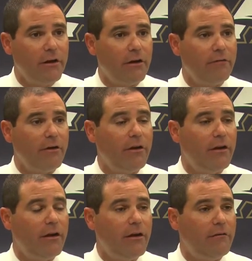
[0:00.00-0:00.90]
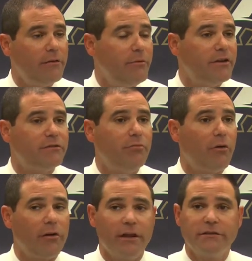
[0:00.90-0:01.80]
are every bit as
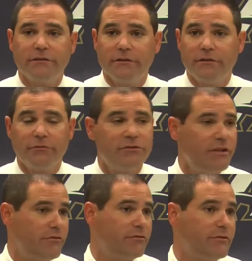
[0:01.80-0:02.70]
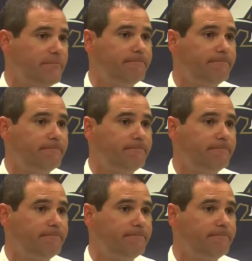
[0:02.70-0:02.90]
important as the receivers.